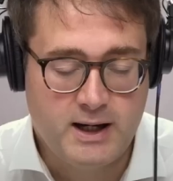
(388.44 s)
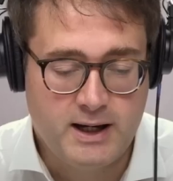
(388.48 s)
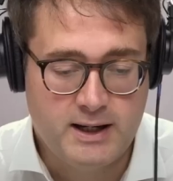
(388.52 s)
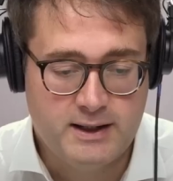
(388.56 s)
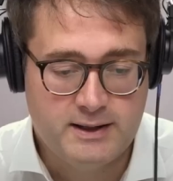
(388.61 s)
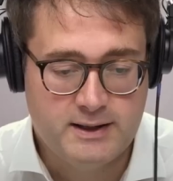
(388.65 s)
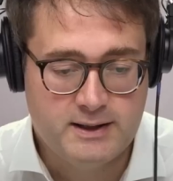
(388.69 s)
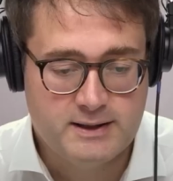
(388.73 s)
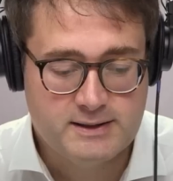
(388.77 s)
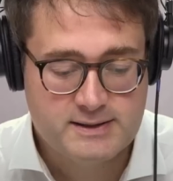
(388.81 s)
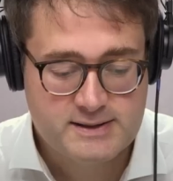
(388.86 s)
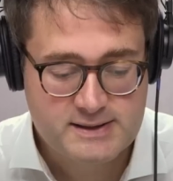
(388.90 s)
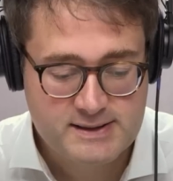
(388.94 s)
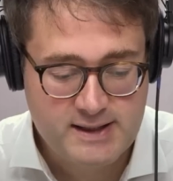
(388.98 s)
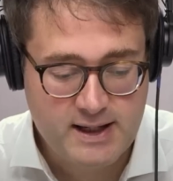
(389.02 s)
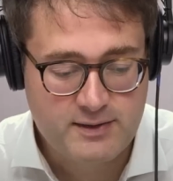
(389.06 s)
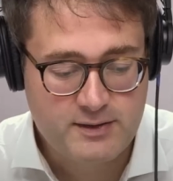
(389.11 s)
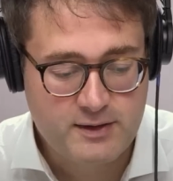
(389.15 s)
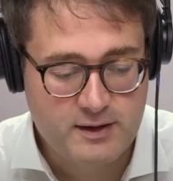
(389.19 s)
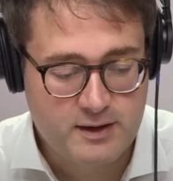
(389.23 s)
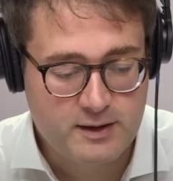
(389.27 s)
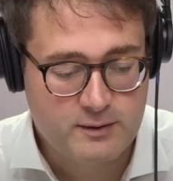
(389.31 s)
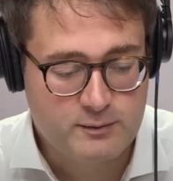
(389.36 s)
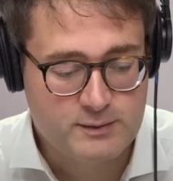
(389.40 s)
And it
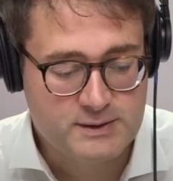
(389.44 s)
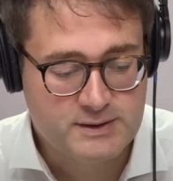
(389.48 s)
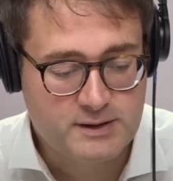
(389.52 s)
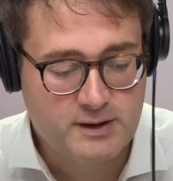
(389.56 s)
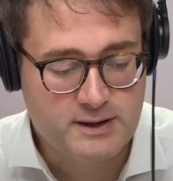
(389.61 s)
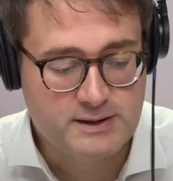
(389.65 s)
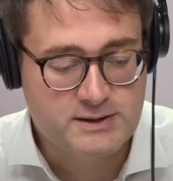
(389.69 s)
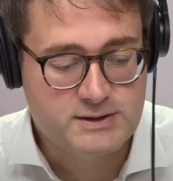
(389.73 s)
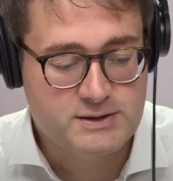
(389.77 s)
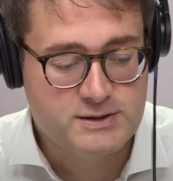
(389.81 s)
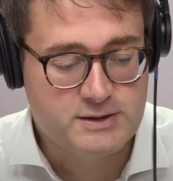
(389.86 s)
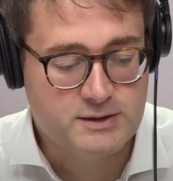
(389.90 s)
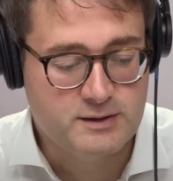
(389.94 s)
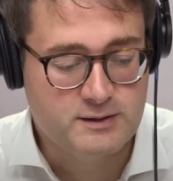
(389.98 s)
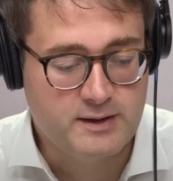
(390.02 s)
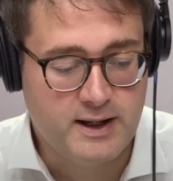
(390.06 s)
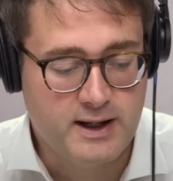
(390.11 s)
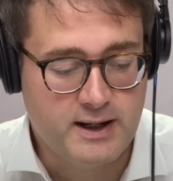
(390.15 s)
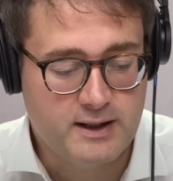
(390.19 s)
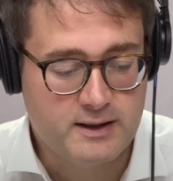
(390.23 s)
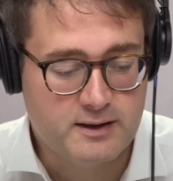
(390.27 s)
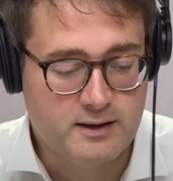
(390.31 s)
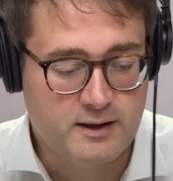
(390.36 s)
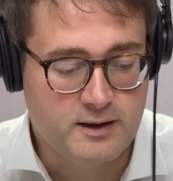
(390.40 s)
said that it was going to do
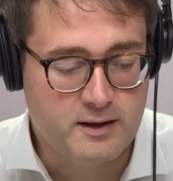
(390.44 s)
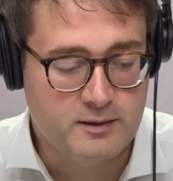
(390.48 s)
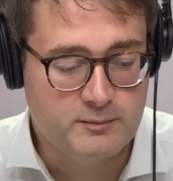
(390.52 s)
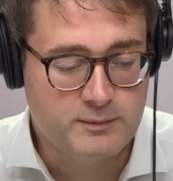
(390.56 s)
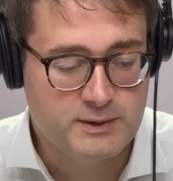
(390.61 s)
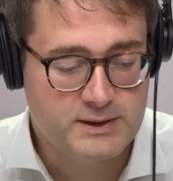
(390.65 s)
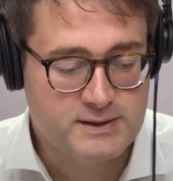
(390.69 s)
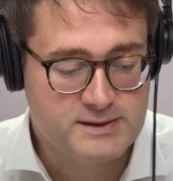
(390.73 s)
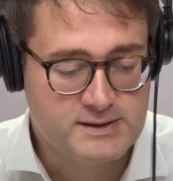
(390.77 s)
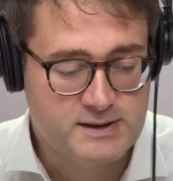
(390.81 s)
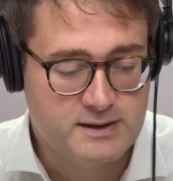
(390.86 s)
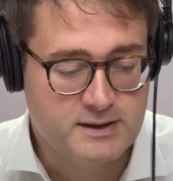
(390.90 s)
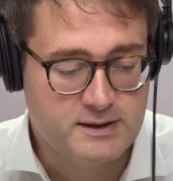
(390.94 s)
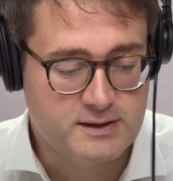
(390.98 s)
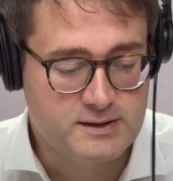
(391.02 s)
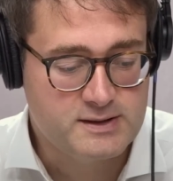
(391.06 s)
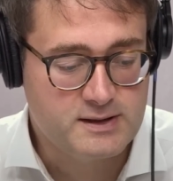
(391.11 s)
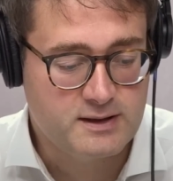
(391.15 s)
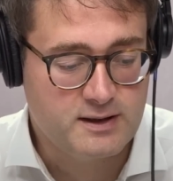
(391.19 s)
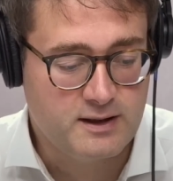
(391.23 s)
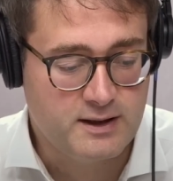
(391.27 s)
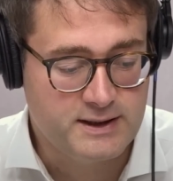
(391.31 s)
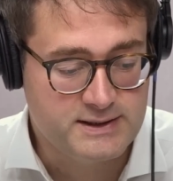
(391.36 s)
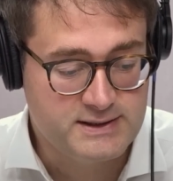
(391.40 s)
that because it had
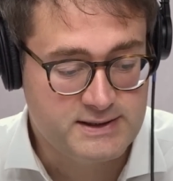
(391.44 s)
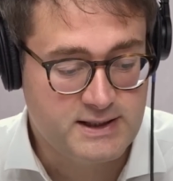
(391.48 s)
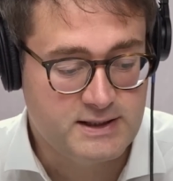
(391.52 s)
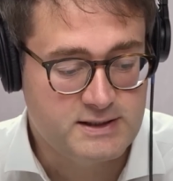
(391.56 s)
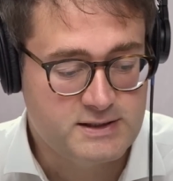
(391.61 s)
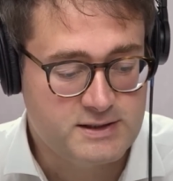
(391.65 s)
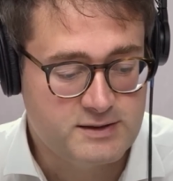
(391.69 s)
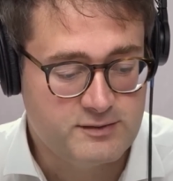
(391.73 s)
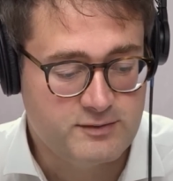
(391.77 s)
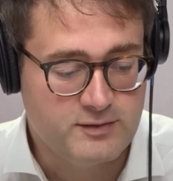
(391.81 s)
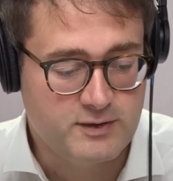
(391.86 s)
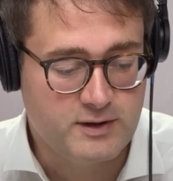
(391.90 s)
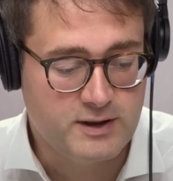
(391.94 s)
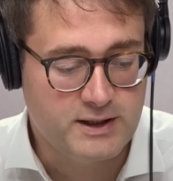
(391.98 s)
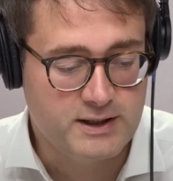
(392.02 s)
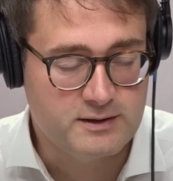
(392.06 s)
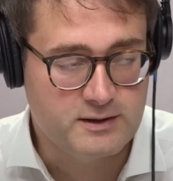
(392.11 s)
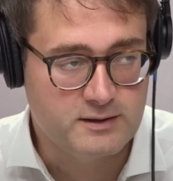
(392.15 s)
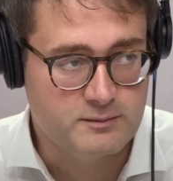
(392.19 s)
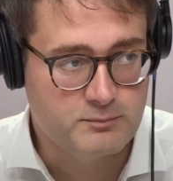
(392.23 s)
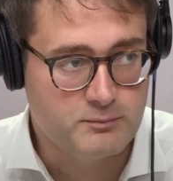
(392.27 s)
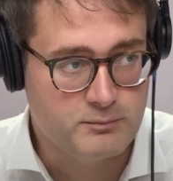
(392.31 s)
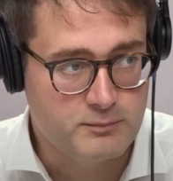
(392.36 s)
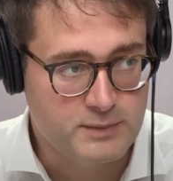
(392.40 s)
identified
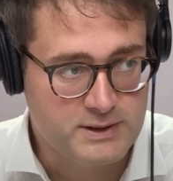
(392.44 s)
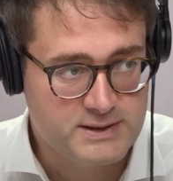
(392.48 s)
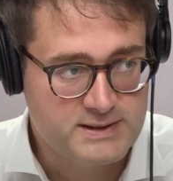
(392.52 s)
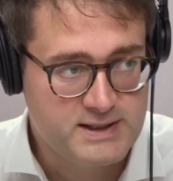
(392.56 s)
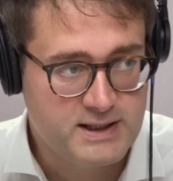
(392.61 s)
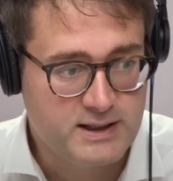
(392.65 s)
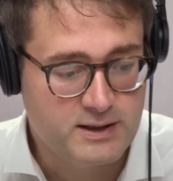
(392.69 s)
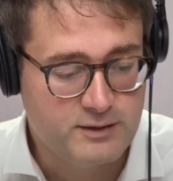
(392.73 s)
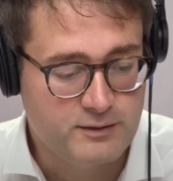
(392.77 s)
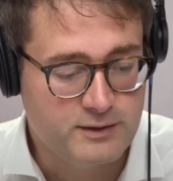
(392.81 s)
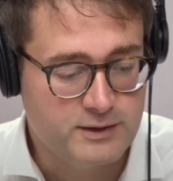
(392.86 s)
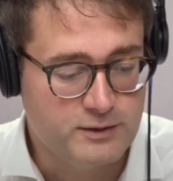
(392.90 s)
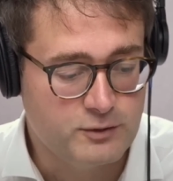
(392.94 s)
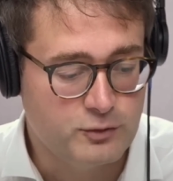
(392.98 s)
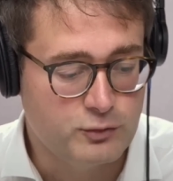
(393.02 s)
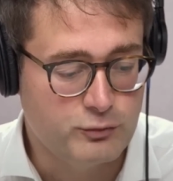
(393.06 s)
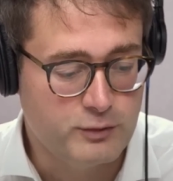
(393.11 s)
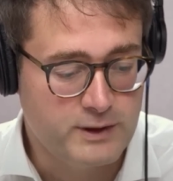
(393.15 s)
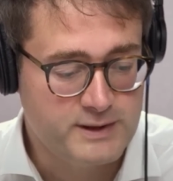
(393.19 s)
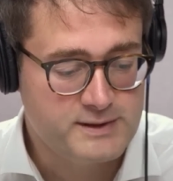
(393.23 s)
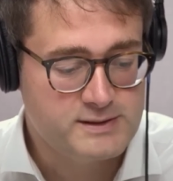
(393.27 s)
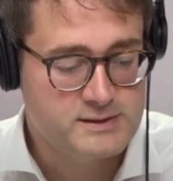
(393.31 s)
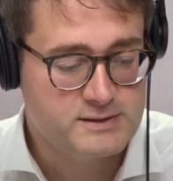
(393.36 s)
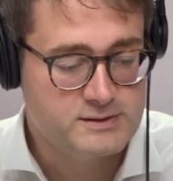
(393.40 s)
a material
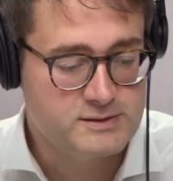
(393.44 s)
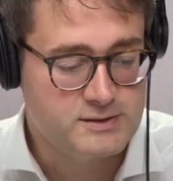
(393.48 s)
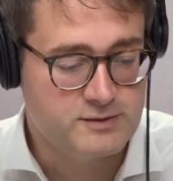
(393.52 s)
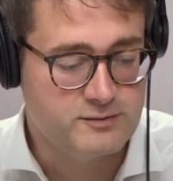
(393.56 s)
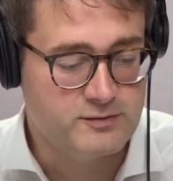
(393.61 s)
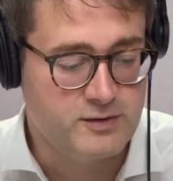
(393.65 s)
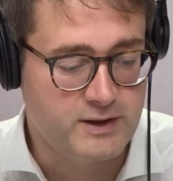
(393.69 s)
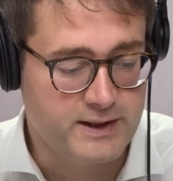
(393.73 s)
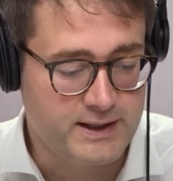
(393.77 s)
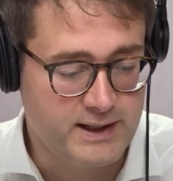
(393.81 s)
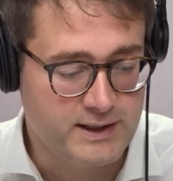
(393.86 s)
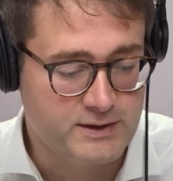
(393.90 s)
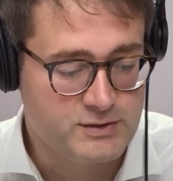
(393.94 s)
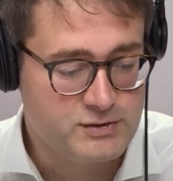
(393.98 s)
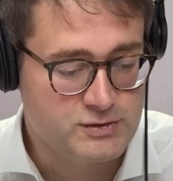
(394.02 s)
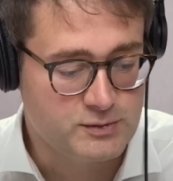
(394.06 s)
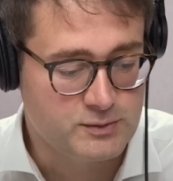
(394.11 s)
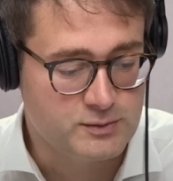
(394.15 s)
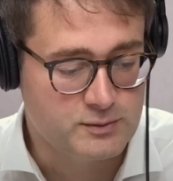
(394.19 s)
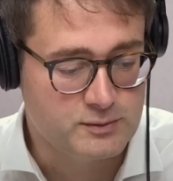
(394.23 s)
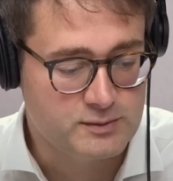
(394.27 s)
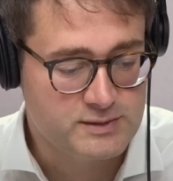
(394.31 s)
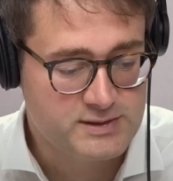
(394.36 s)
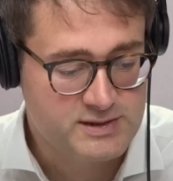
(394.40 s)
risk to
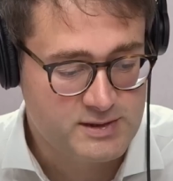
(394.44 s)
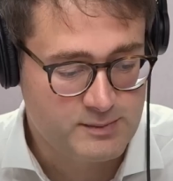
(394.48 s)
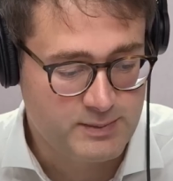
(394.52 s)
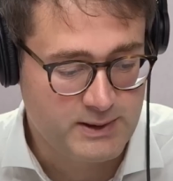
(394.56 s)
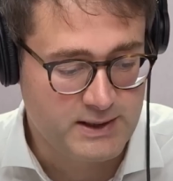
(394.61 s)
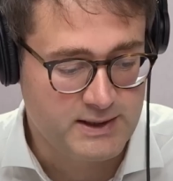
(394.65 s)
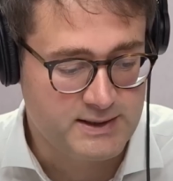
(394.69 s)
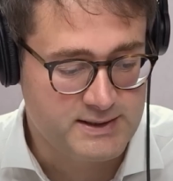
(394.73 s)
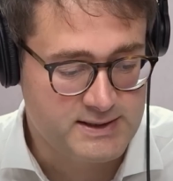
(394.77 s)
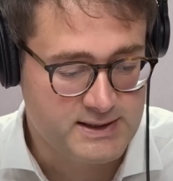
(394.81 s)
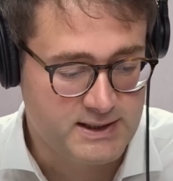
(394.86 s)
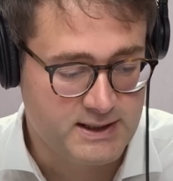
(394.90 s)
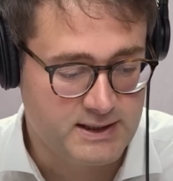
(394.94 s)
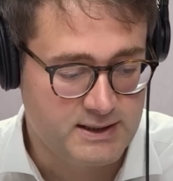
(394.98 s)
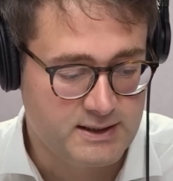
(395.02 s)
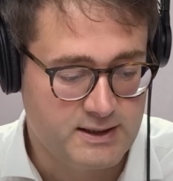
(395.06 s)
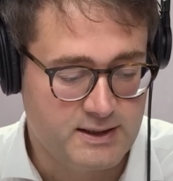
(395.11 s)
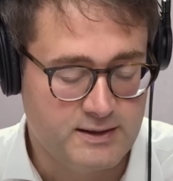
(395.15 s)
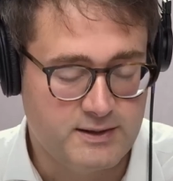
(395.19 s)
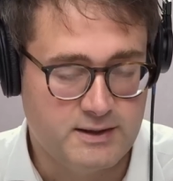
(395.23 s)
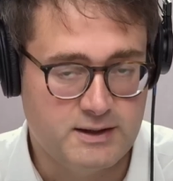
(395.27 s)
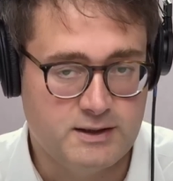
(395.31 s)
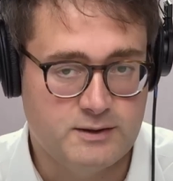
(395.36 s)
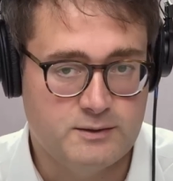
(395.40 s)
financial stability
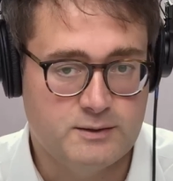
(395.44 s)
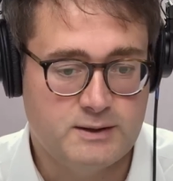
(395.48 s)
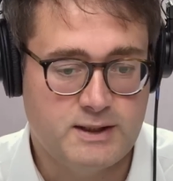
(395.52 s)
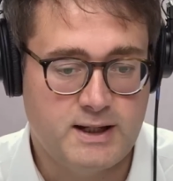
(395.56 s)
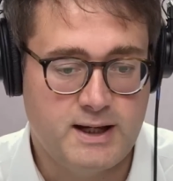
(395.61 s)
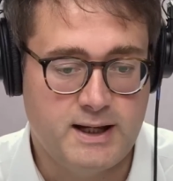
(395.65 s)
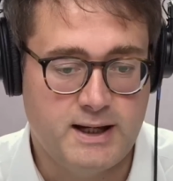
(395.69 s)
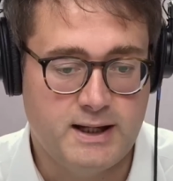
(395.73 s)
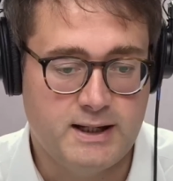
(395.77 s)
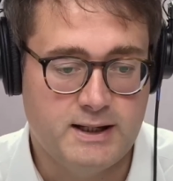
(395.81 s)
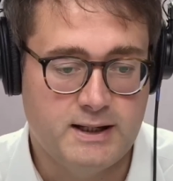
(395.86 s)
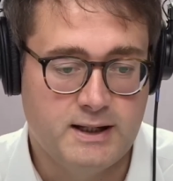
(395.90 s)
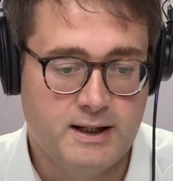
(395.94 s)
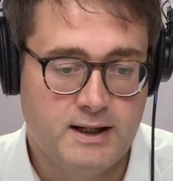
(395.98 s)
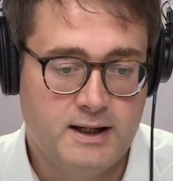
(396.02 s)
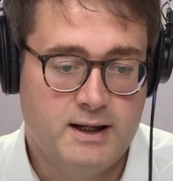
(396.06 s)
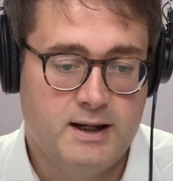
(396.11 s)
in the UK.